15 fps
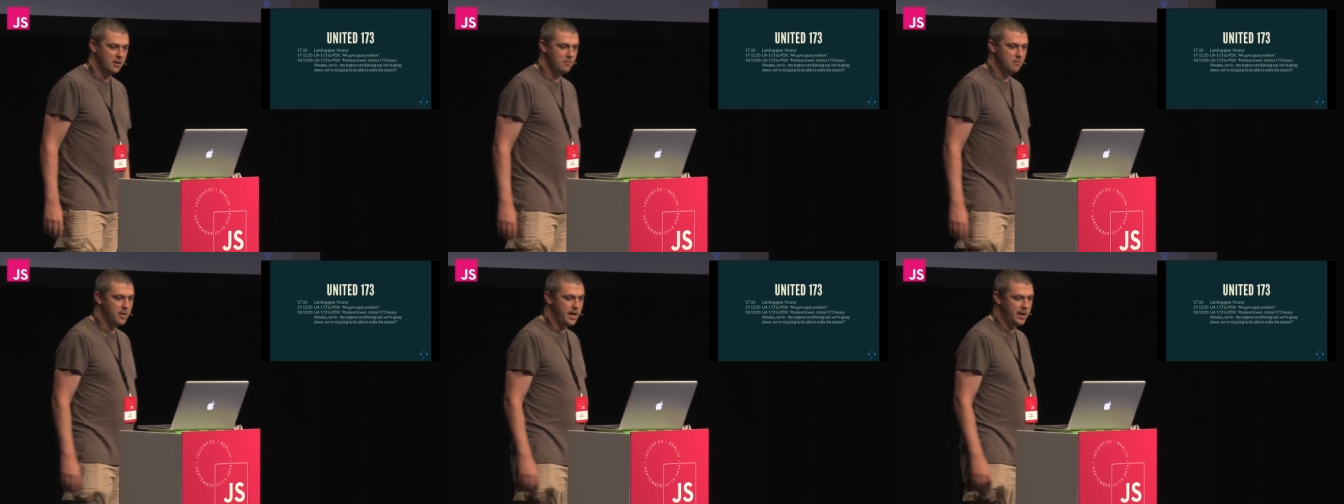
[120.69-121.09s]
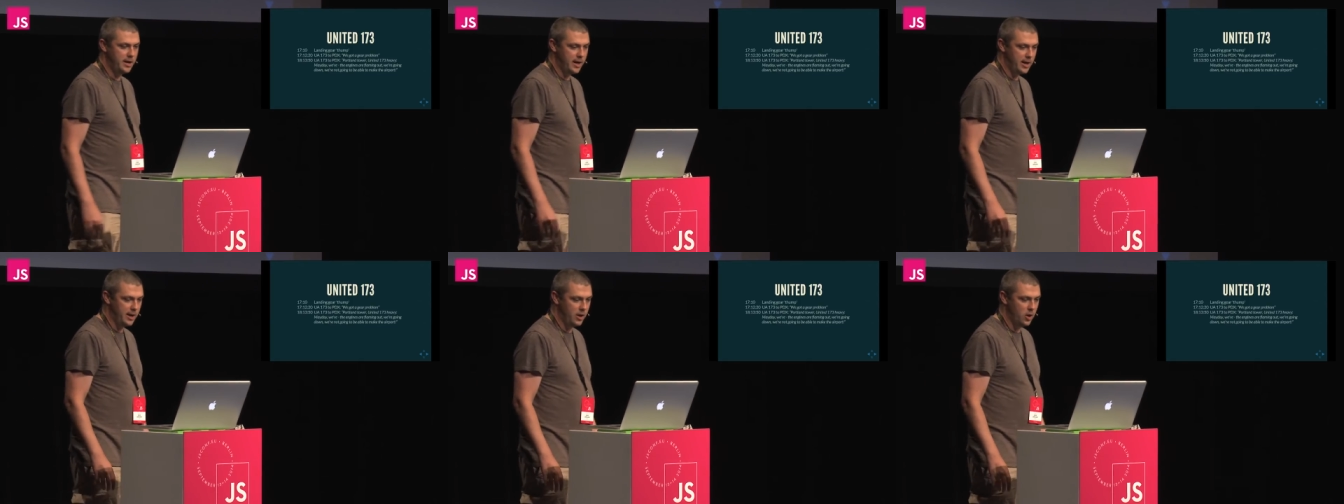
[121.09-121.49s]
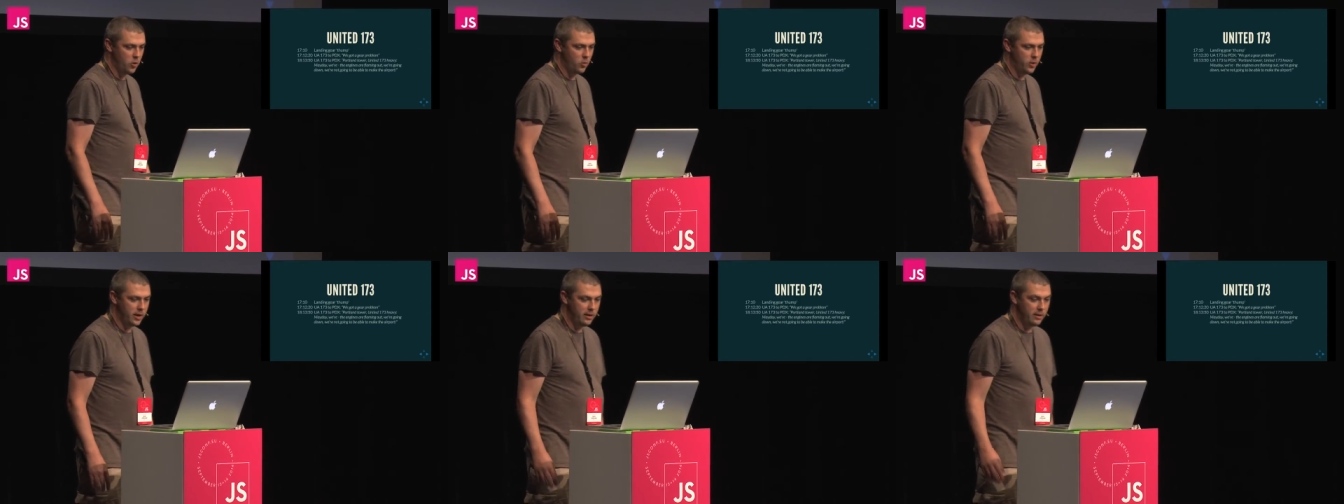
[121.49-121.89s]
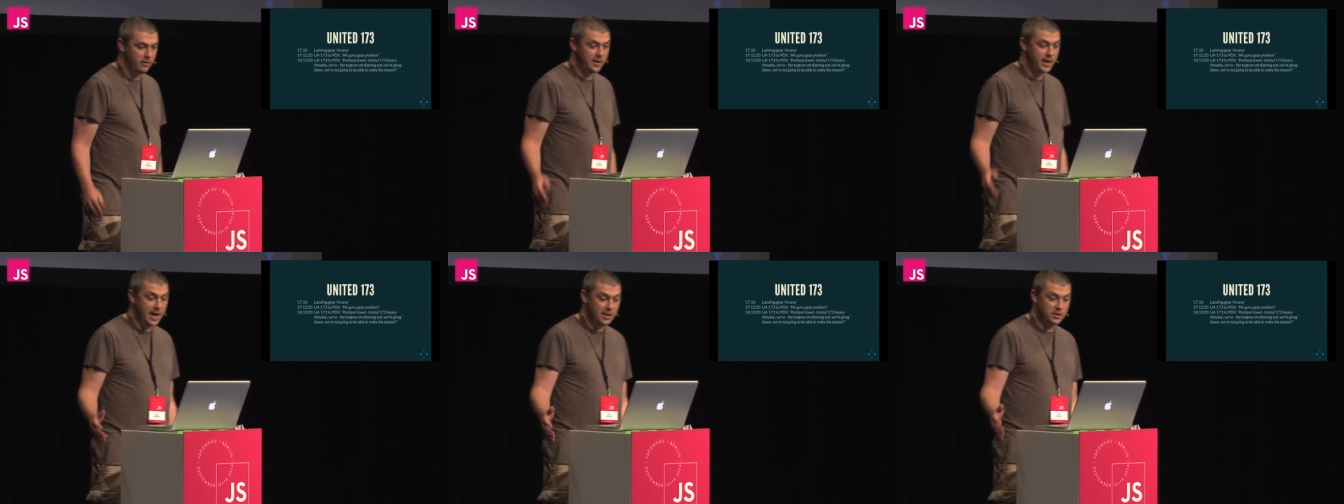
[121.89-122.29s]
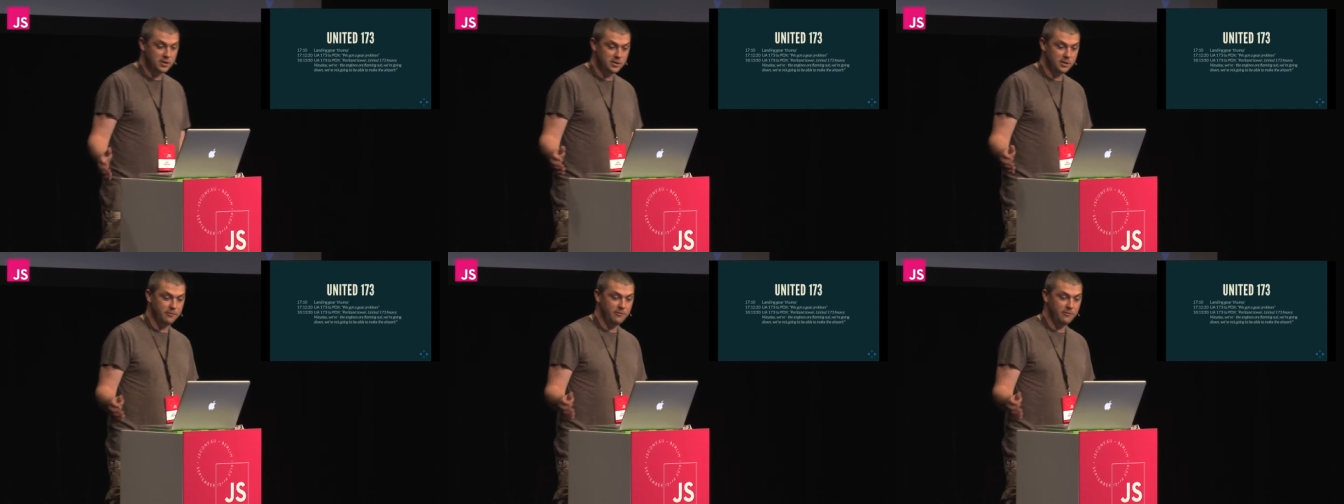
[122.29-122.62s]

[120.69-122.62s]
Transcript: Mayday, We're the engines are